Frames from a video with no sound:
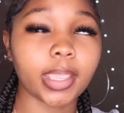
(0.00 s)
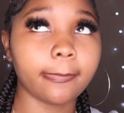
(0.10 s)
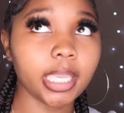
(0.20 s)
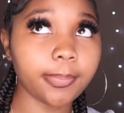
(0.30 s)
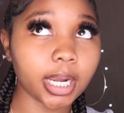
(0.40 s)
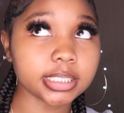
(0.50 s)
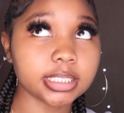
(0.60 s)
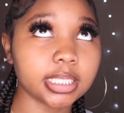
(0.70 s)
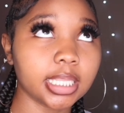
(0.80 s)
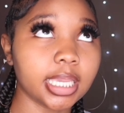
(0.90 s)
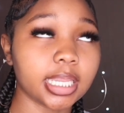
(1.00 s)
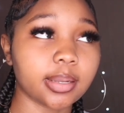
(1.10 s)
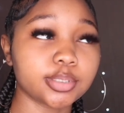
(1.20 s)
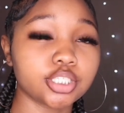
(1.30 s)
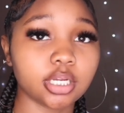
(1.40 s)
me personally and
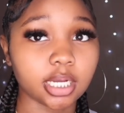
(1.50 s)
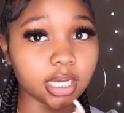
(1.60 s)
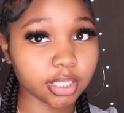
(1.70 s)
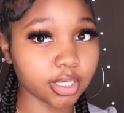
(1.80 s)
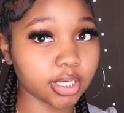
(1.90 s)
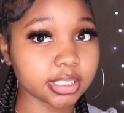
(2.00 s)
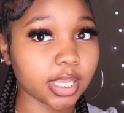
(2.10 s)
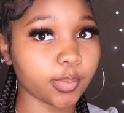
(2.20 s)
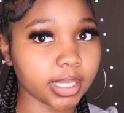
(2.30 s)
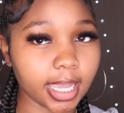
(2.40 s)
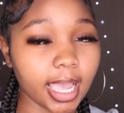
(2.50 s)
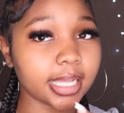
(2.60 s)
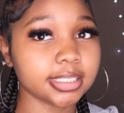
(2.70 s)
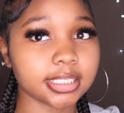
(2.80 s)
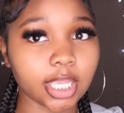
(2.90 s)
i'm sure other girls can relate
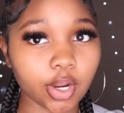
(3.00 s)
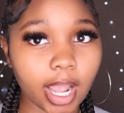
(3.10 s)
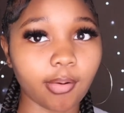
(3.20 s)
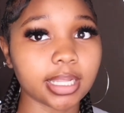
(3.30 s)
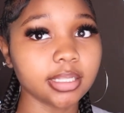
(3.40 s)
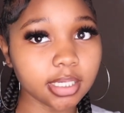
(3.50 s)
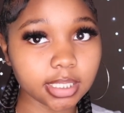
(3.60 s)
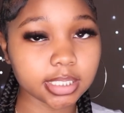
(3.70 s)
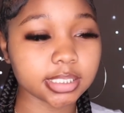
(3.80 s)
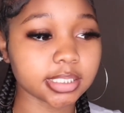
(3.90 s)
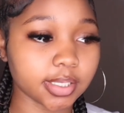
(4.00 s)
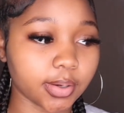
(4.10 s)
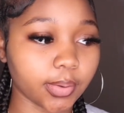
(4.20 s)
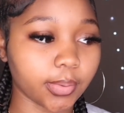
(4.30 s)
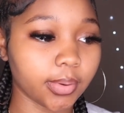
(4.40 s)
i just care how i look
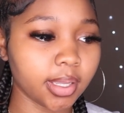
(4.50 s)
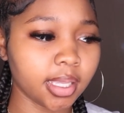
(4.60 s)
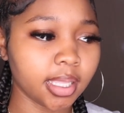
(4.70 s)
so